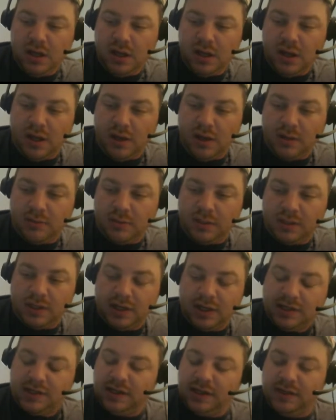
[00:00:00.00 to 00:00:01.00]
It's an
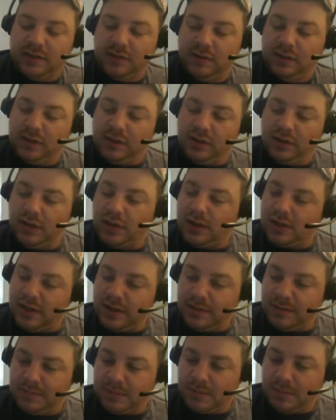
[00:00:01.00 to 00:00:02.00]
SX330
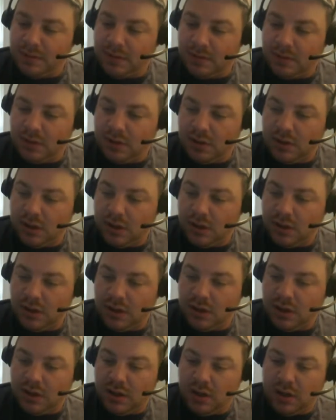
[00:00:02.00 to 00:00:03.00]
chip.
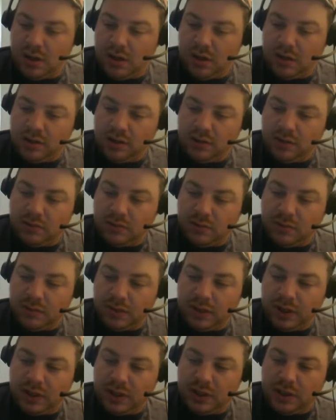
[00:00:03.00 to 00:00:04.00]
So what we're
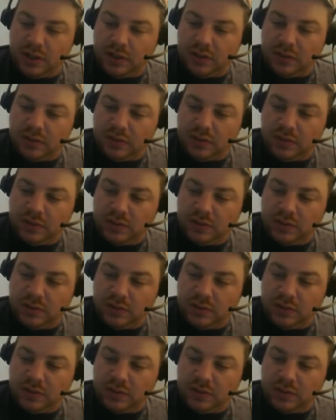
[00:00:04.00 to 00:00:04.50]
going to do,